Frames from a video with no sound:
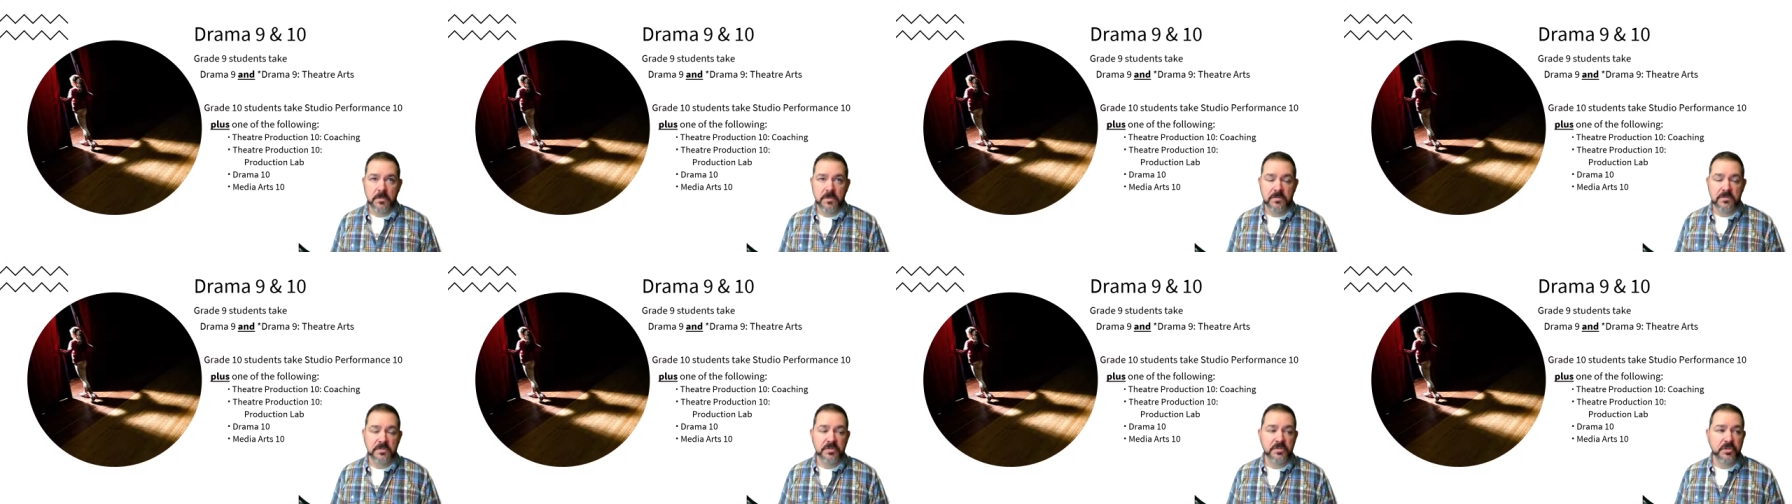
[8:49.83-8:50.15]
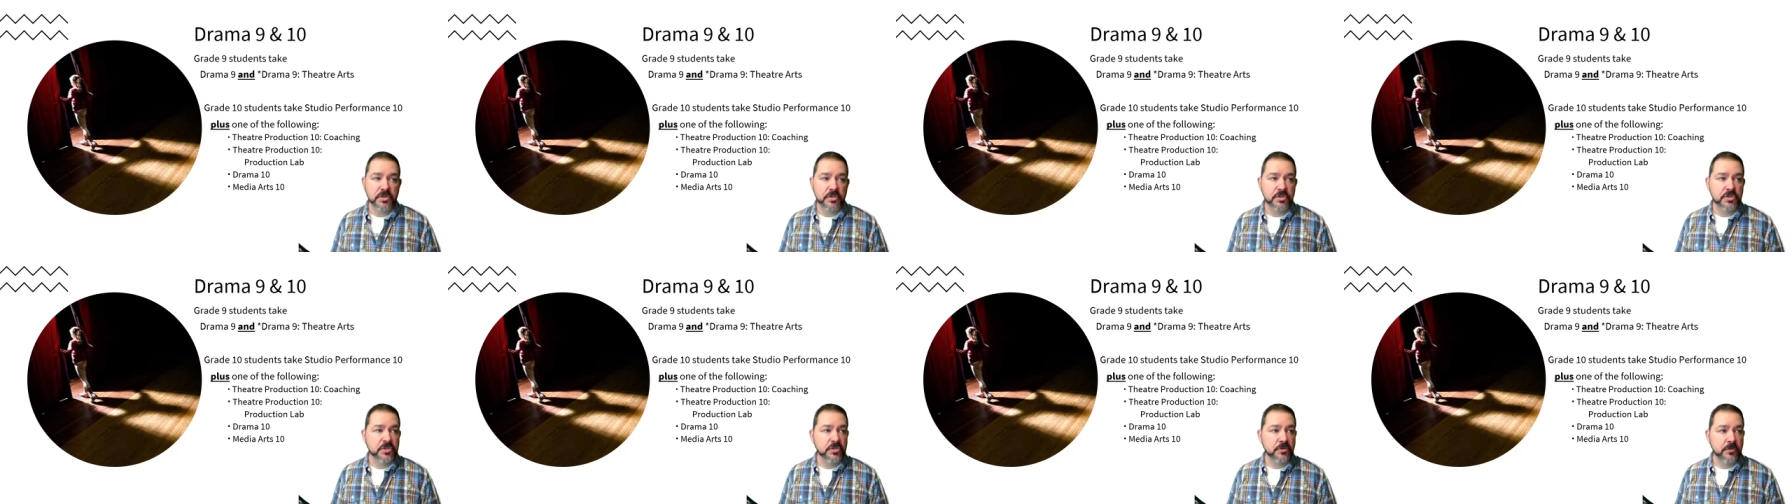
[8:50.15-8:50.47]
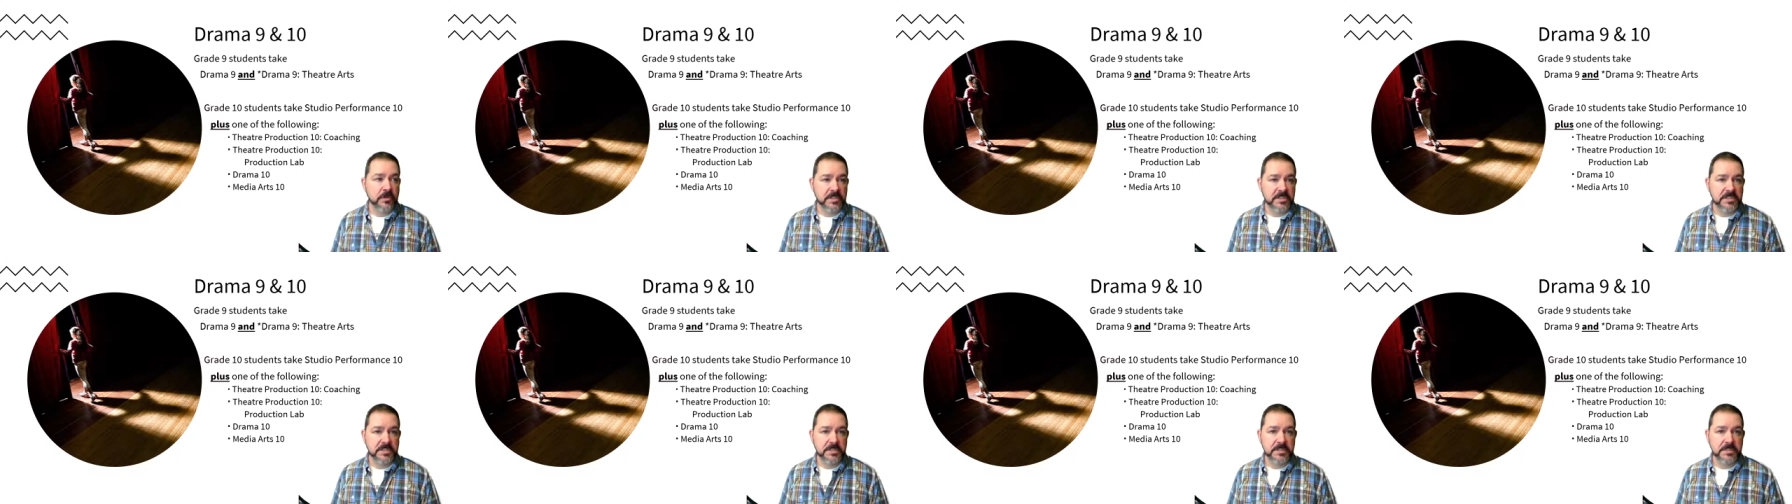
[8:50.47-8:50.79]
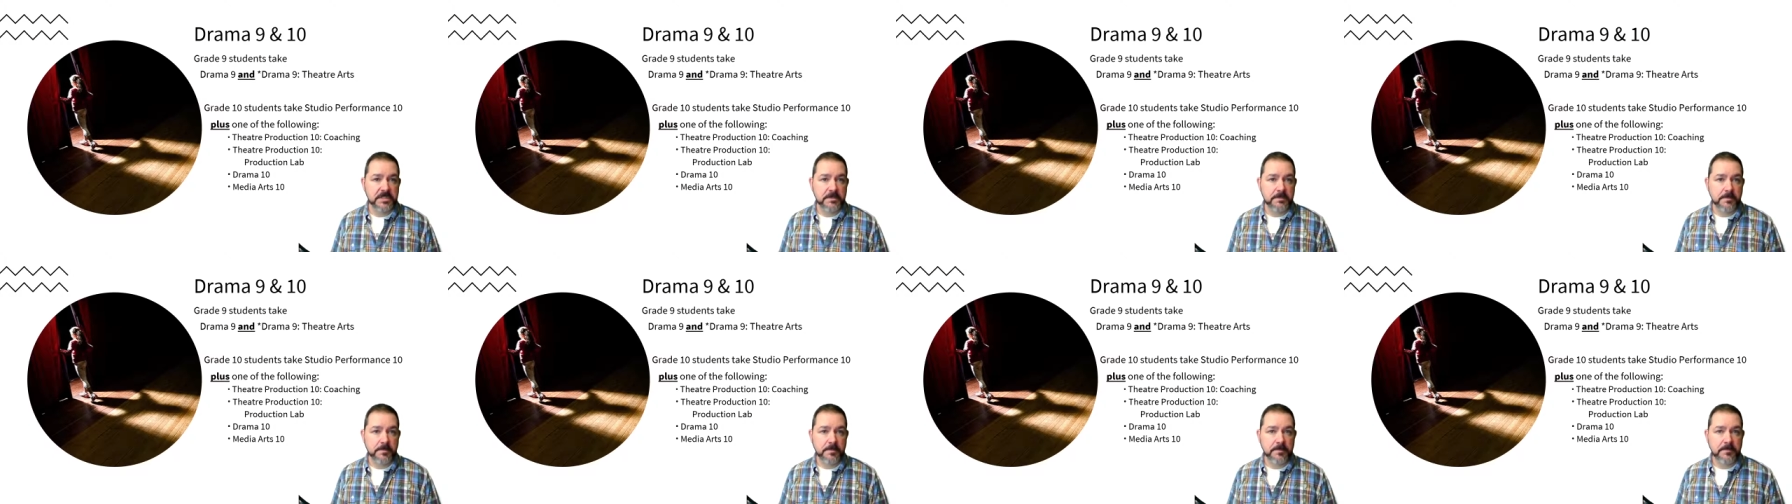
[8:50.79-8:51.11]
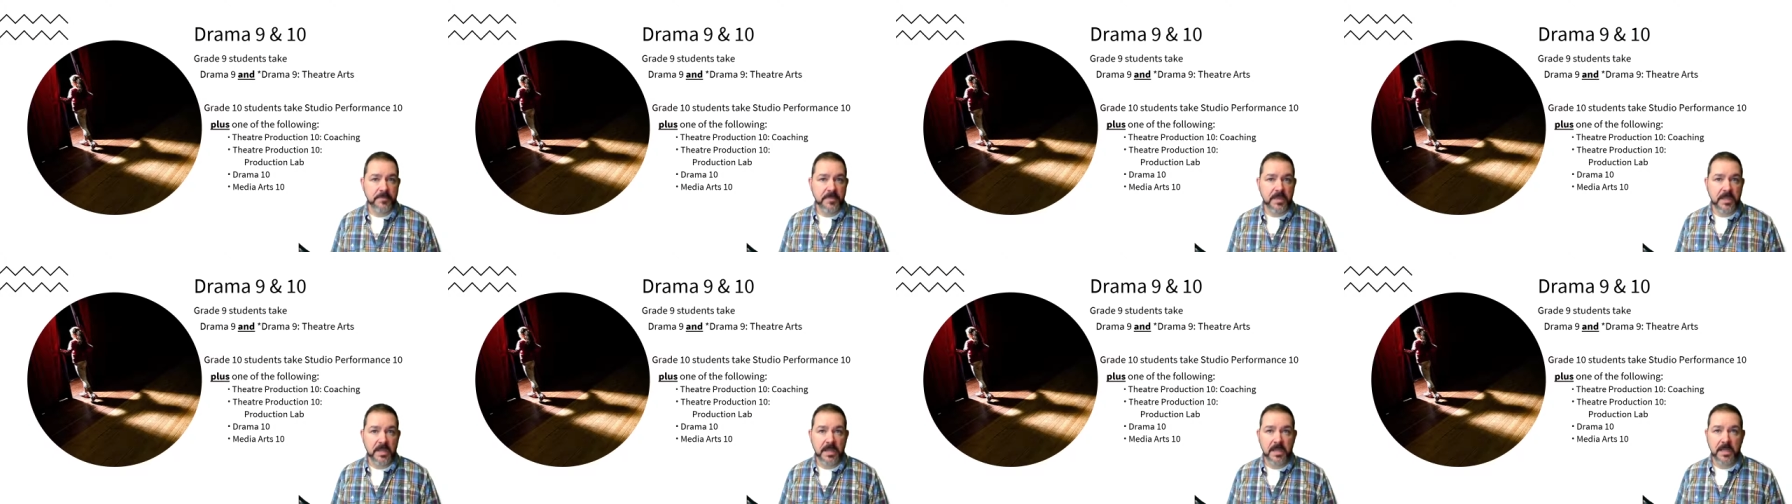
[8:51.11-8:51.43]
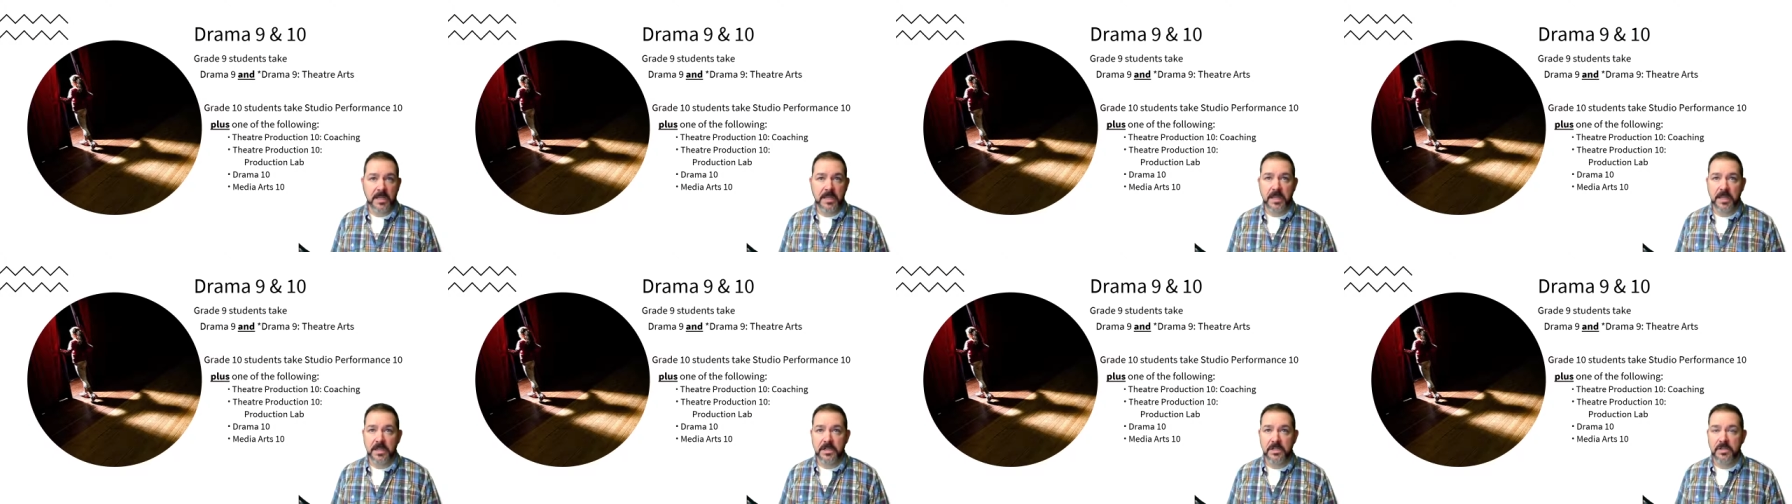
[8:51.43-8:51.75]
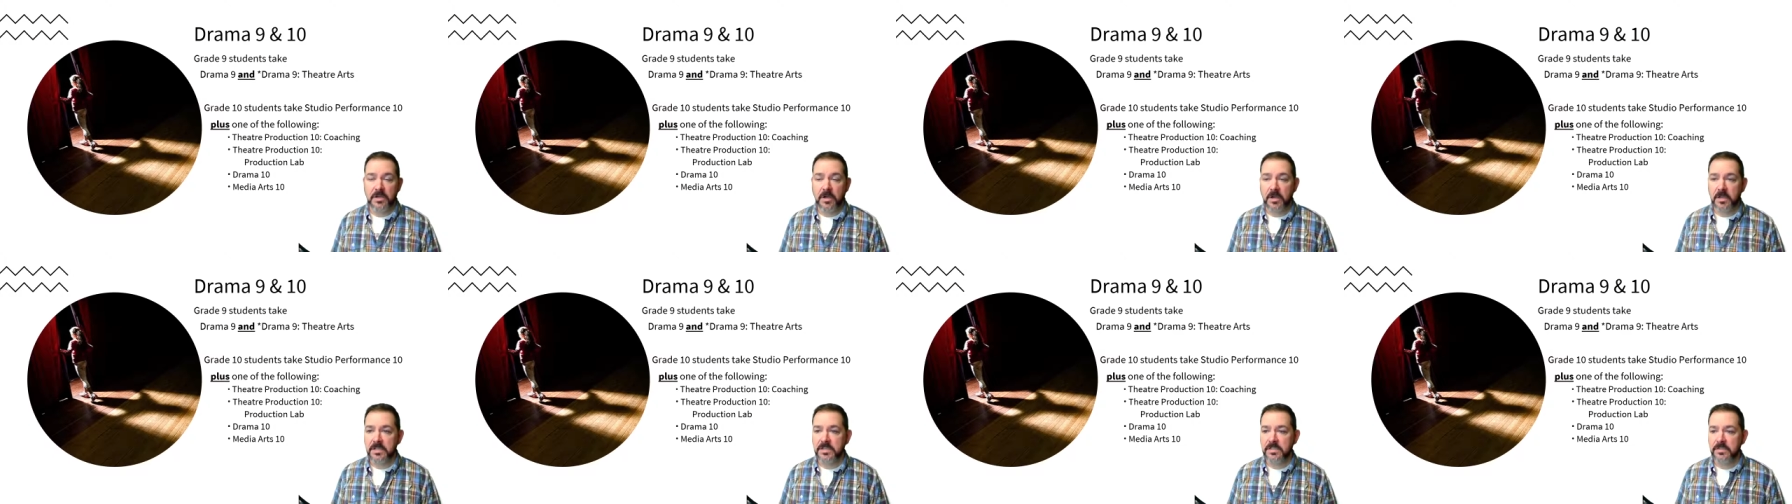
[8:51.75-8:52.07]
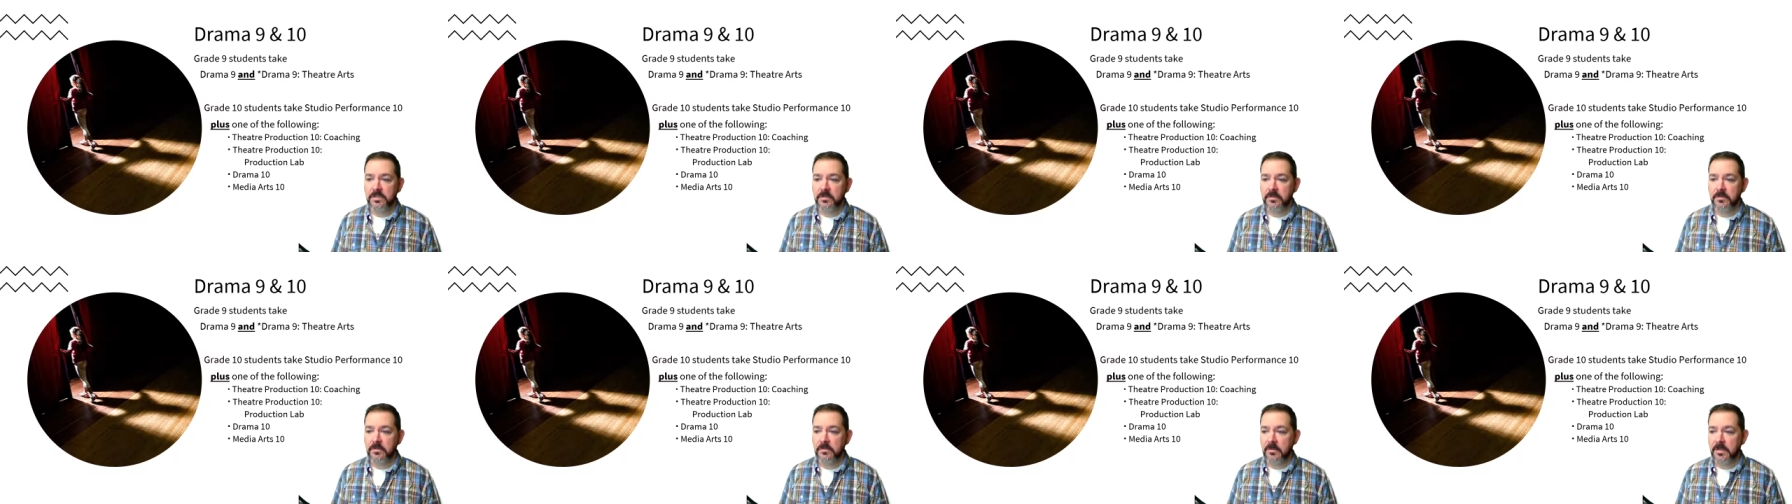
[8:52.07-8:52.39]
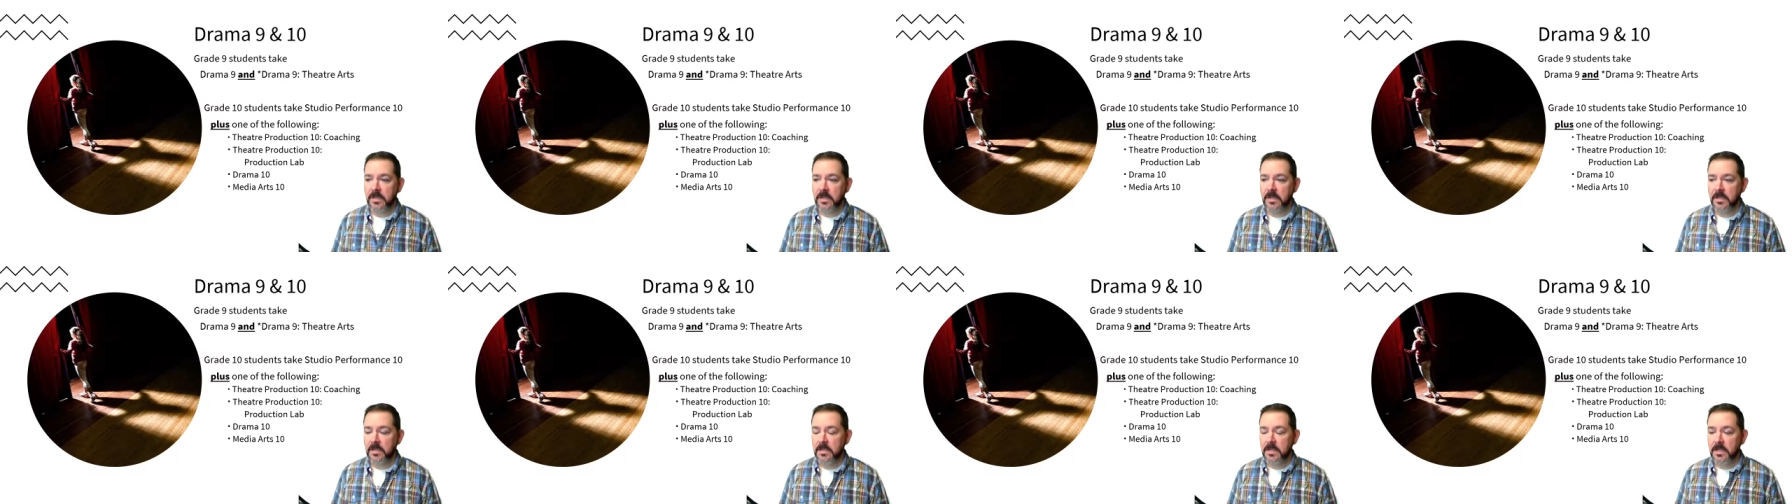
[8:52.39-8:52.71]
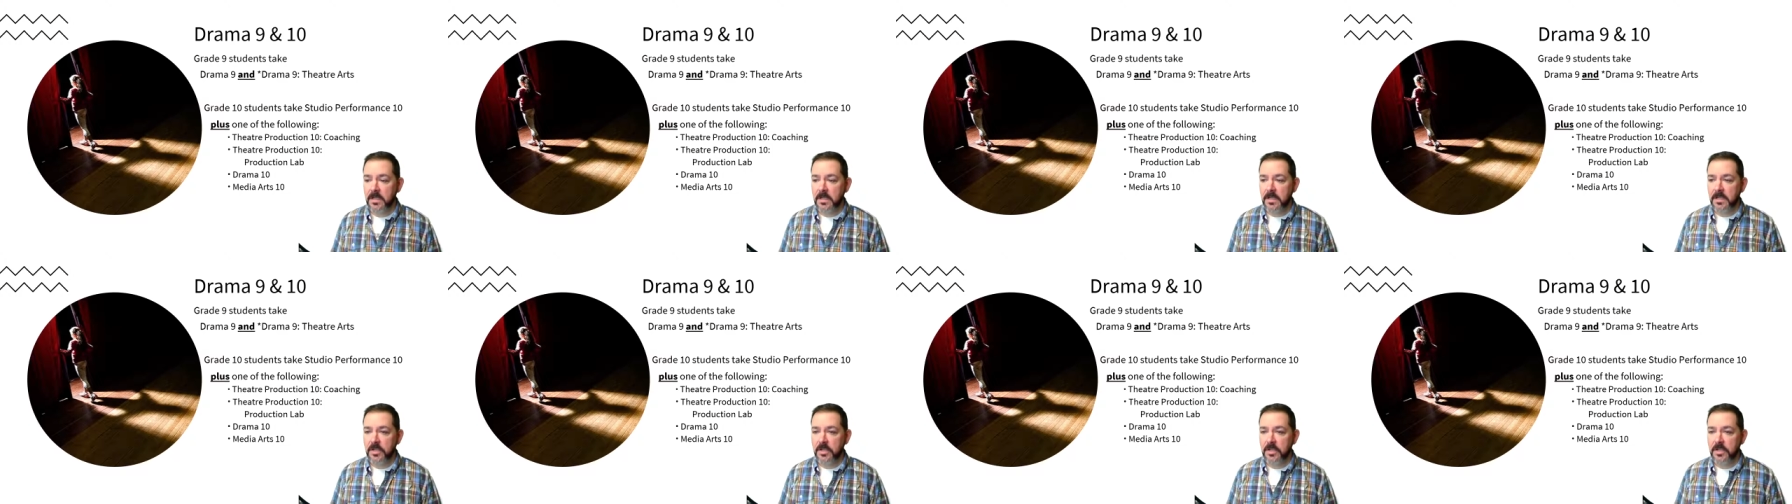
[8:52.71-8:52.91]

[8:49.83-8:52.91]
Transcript: Those are your choices. And again, talk to uh,